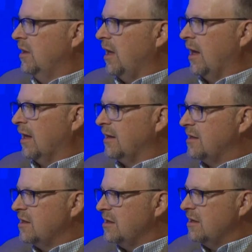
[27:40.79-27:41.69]

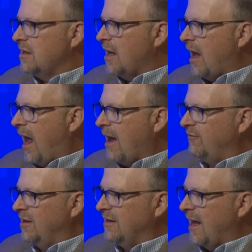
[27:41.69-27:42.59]
And
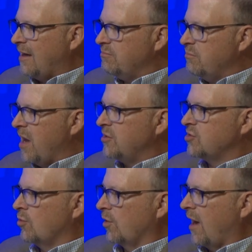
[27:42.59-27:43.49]
having that
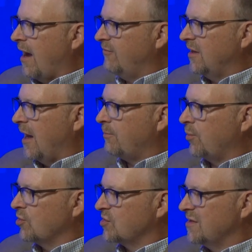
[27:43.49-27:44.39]
mentor, having that
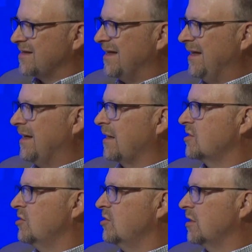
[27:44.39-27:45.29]
person sitting
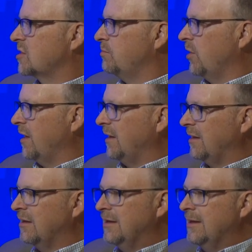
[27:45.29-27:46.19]
next to you
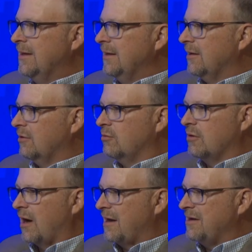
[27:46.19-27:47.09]
explaining,
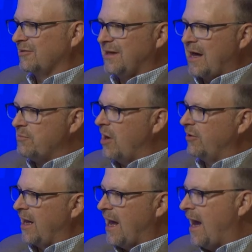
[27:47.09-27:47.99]
I hear a lot
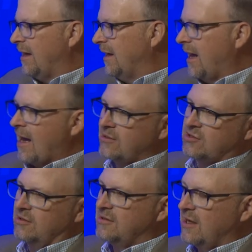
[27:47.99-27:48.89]
about AI, and AI is
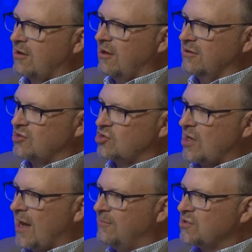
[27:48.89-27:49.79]
going to take all these
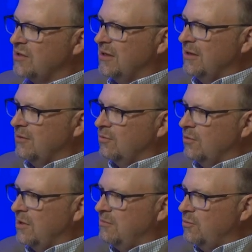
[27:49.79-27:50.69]
jobs.
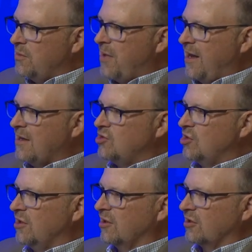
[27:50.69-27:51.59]
We pay
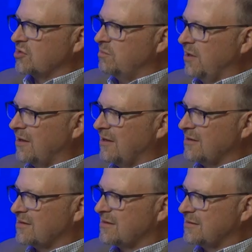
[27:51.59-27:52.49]
engineers
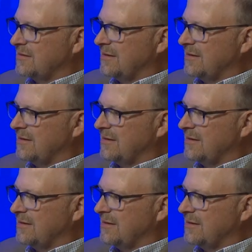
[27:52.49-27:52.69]
because